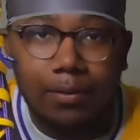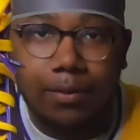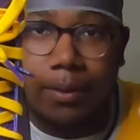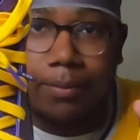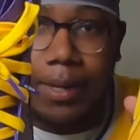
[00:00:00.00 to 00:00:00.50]

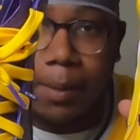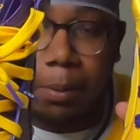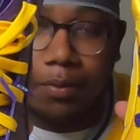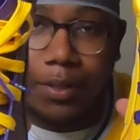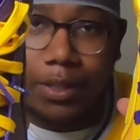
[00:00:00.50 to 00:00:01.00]
flip-flop
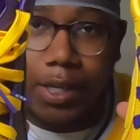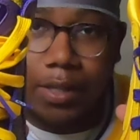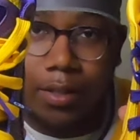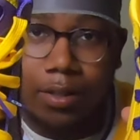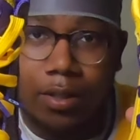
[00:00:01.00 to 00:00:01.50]
of each
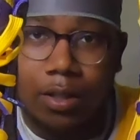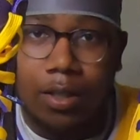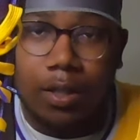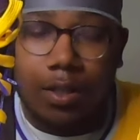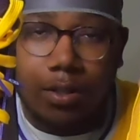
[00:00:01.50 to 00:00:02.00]
other.
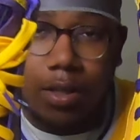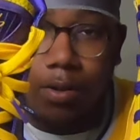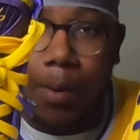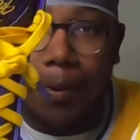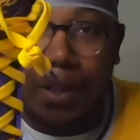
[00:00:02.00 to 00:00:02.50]

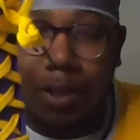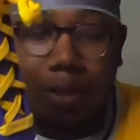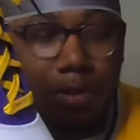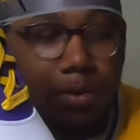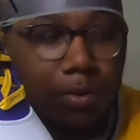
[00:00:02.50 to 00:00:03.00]
So I'm only
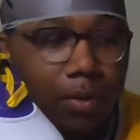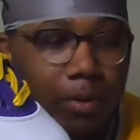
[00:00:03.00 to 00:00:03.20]
gonna do a